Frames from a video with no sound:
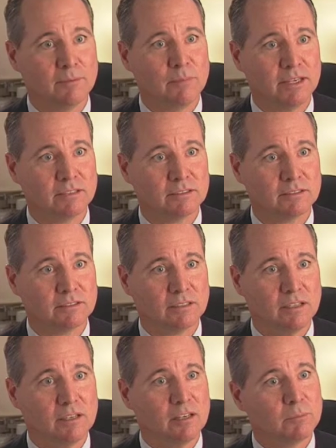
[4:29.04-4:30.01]
basis,
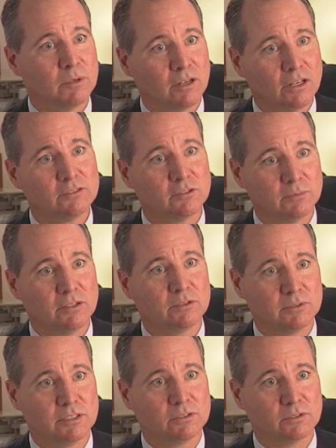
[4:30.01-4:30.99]
but also be the
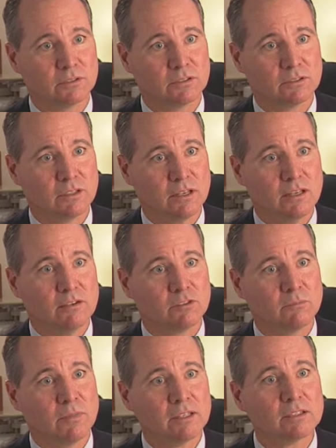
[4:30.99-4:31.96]
resource
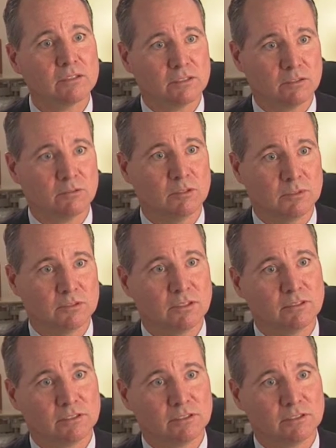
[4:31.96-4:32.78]
for medical equipment to the